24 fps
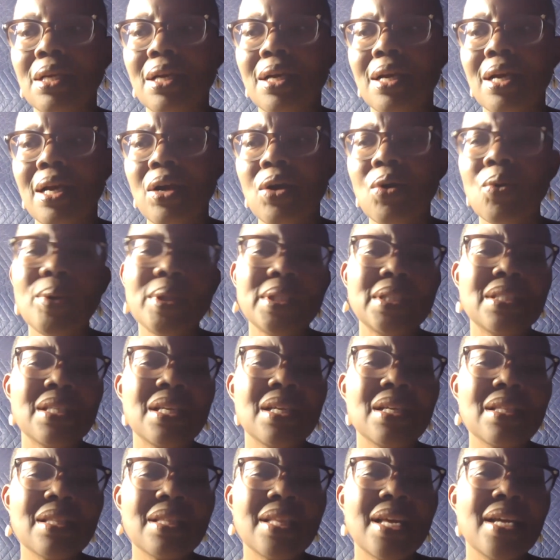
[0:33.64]
I always
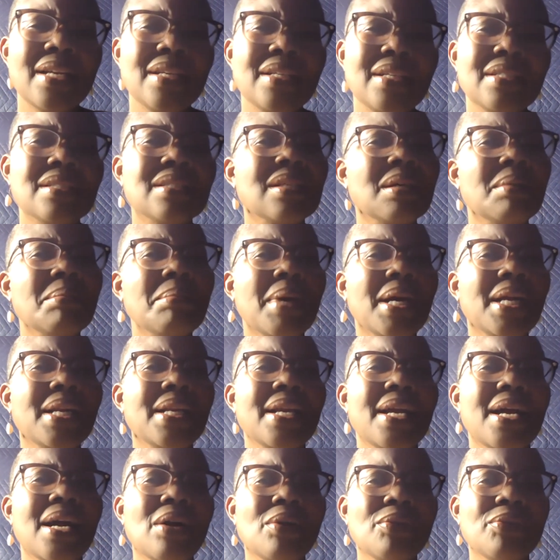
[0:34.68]
think that there's somebody
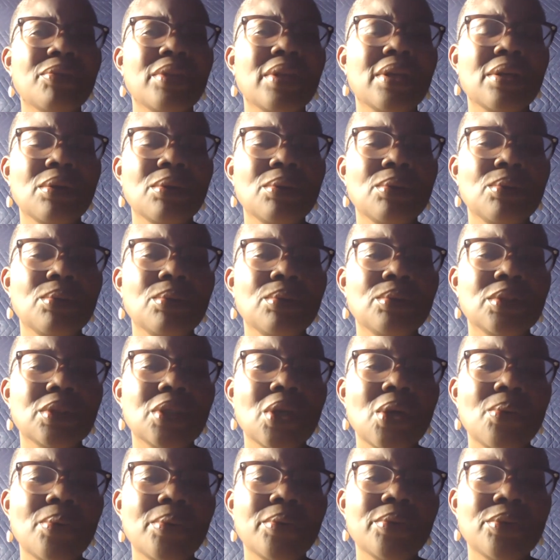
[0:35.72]
out there who's
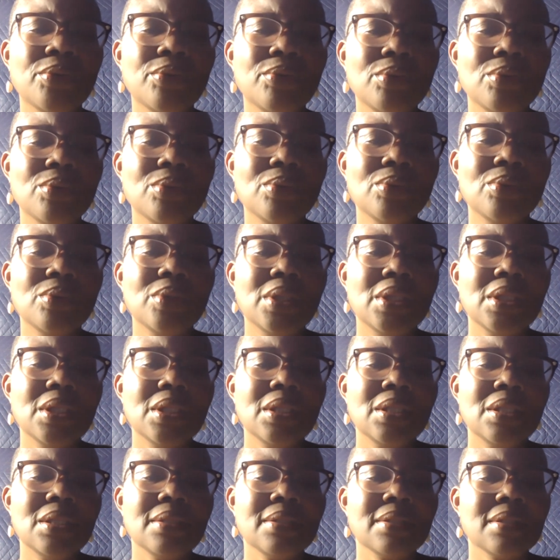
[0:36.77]
going through
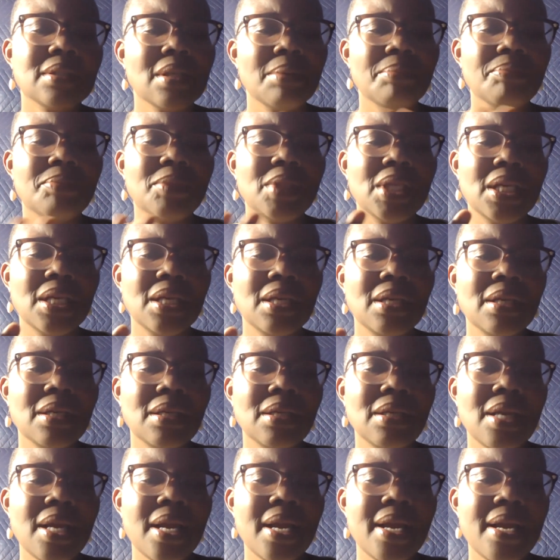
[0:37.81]
something
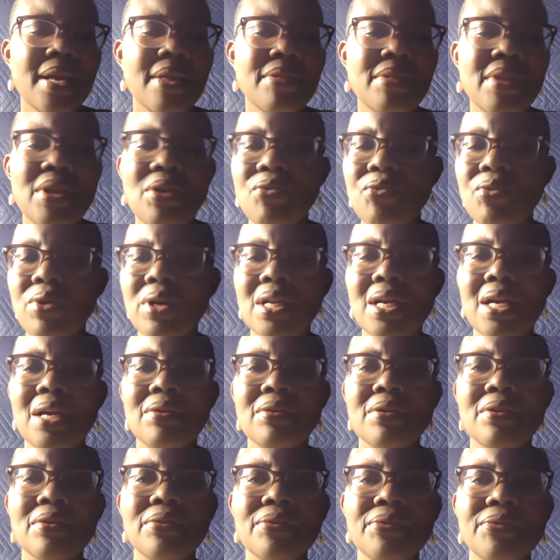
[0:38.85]
and they run out
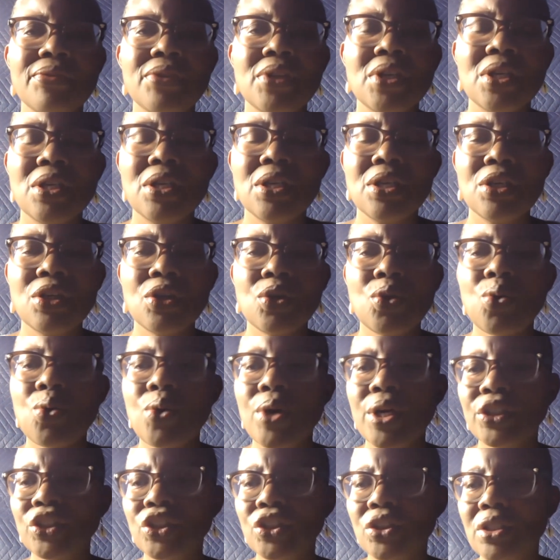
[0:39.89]
of
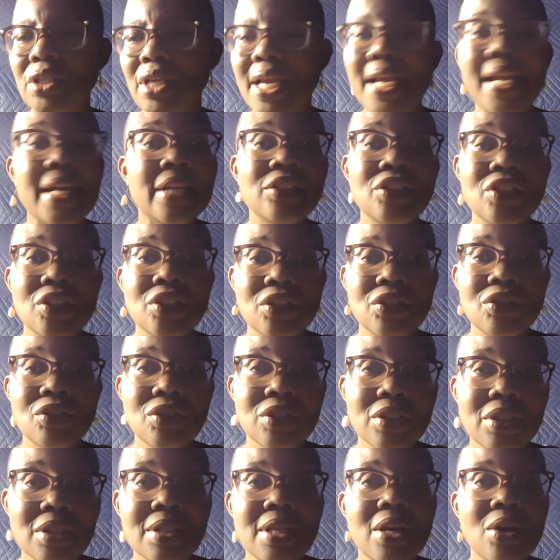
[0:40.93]
answers
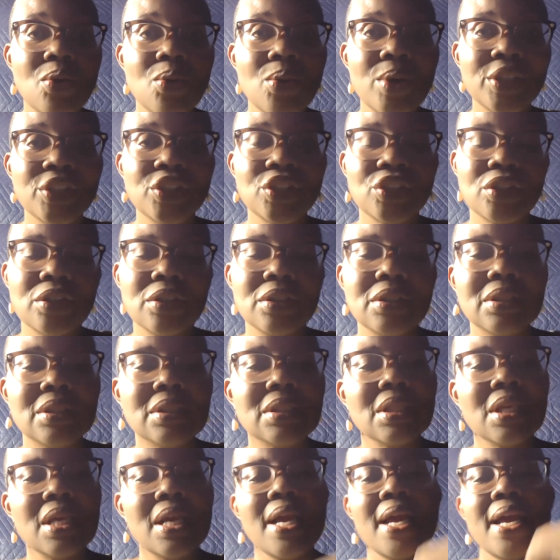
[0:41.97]
to their questions,
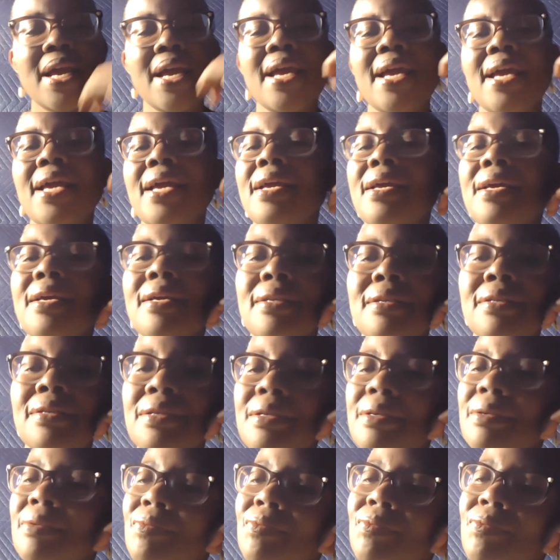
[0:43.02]
and
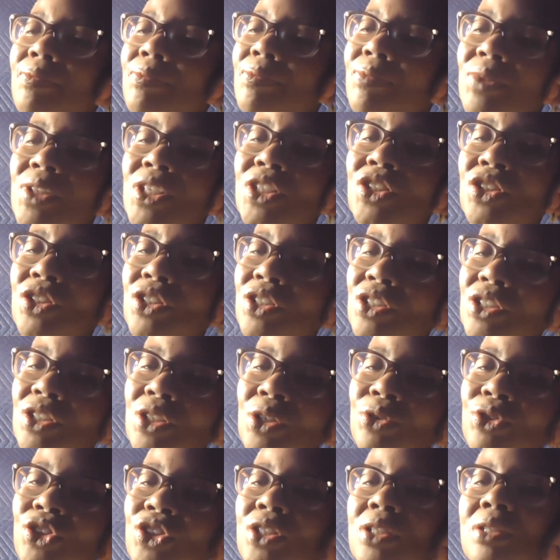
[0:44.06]
they're just
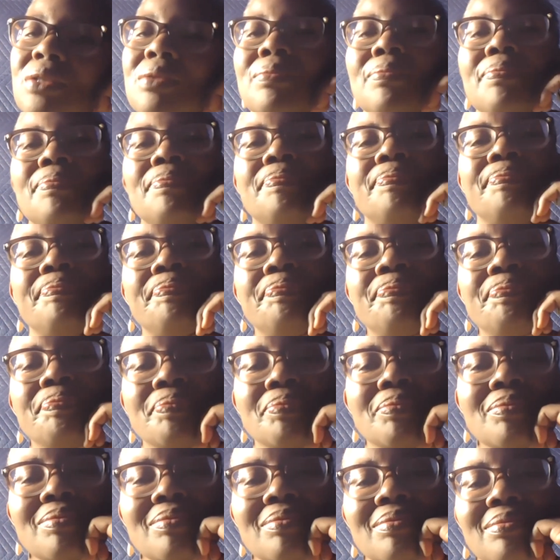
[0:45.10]
searching,
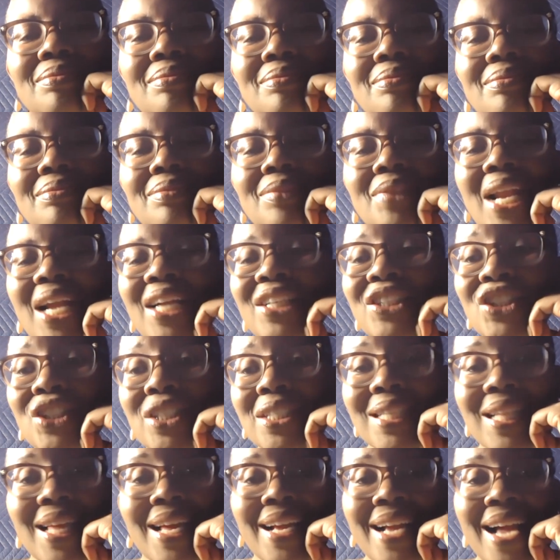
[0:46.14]
just
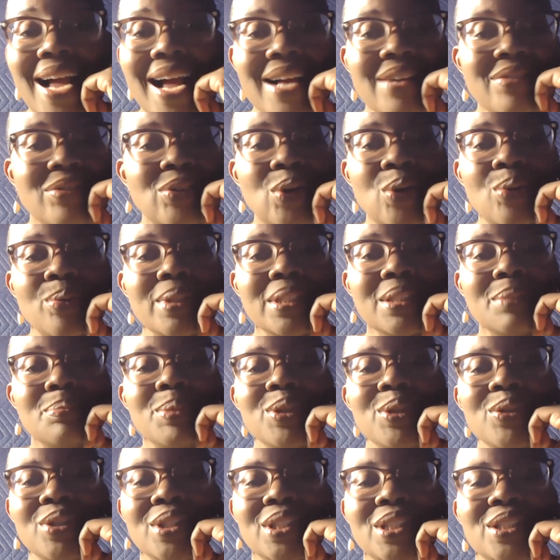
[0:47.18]
like I've always been
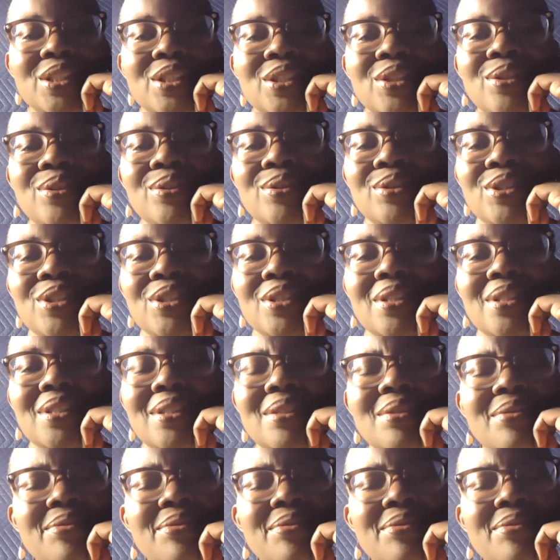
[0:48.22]
on a search to